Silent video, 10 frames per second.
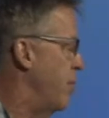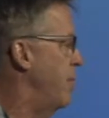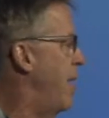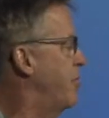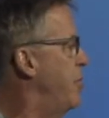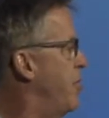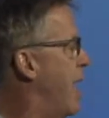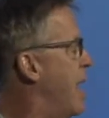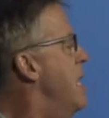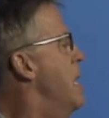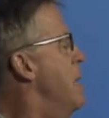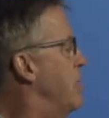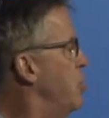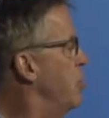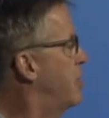don't have to do that.
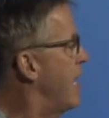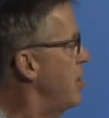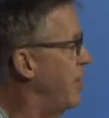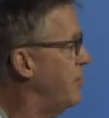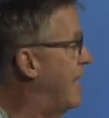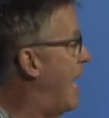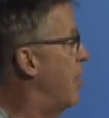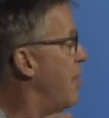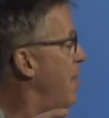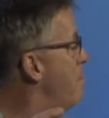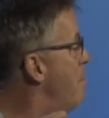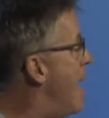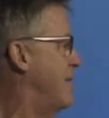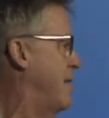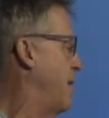But you would take, you'd have to gather up
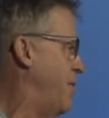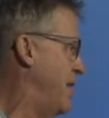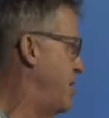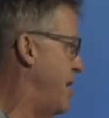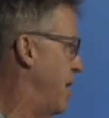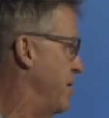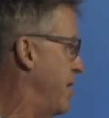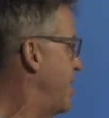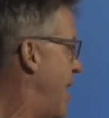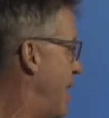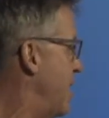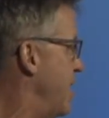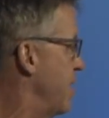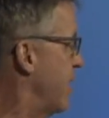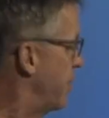masses of these snails, these tiny
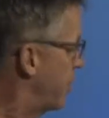snails. They